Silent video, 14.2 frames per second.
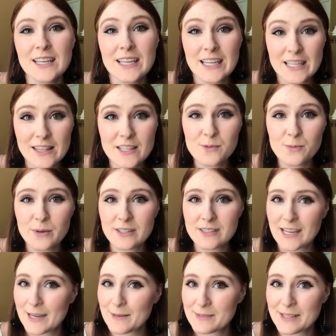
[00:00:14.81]
In these weird
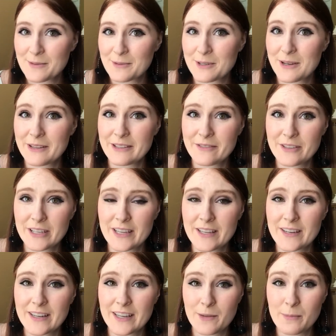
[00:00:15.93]
times that we're all living in,
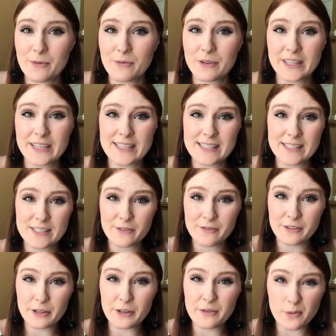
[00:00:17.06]
it can be really easy to
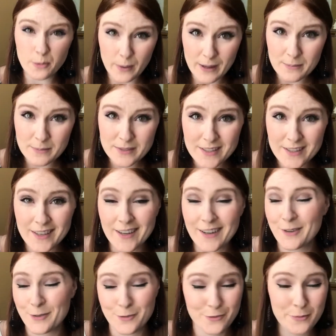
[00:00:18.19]
feel overwhelmed, and I
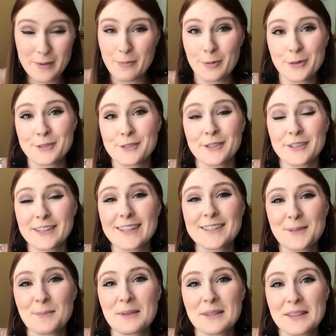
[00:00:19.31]
know for me personally, that's
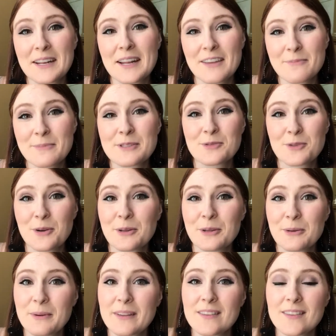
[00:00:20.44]
something that I've been struggling
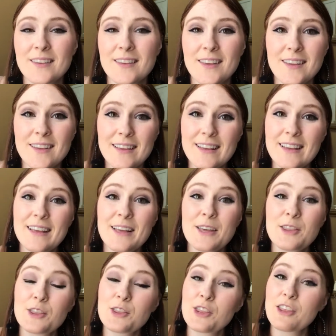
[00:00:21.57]
with.
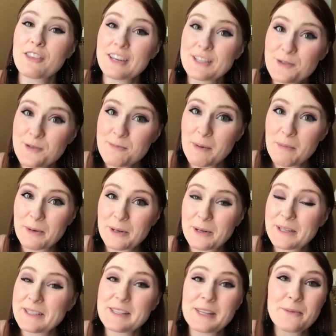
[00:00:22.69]
The thing to remember
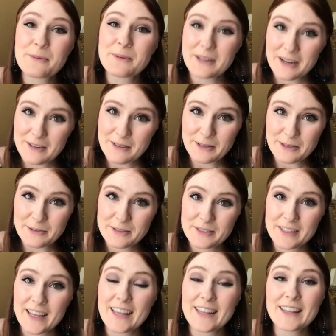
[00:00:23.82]
is that we're not alone
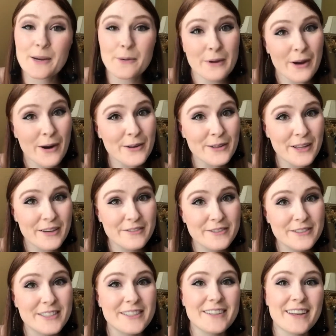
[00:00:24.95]
and that we are
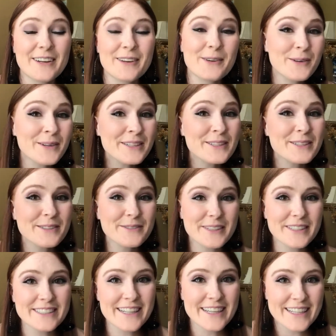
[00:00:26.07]
loved, and according to your
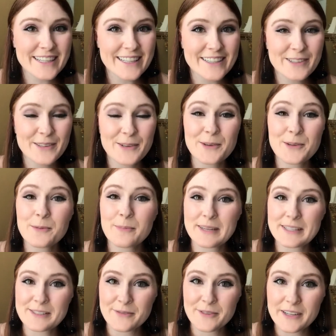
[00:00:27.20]
friend Diane, you're the
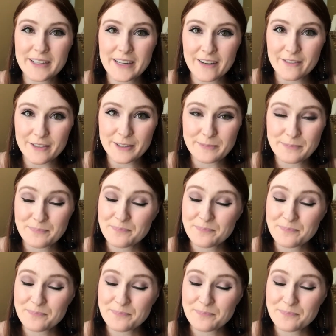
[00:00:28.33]
best friend ever.